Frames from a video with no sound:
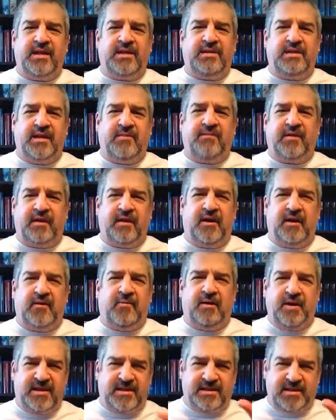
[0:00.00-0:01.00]
difficult
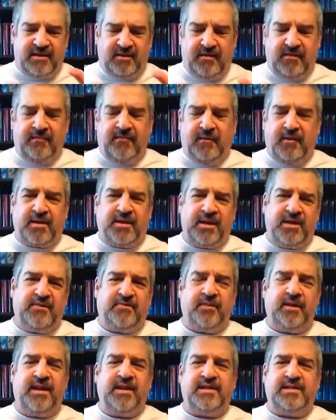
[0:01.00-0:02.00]
one. It's in Luke
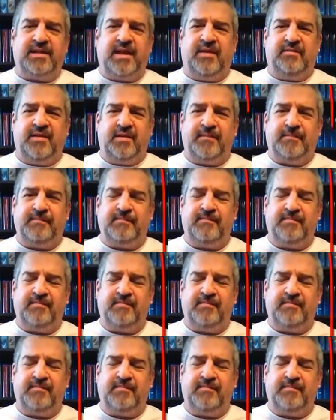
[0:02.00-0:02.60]
14:27.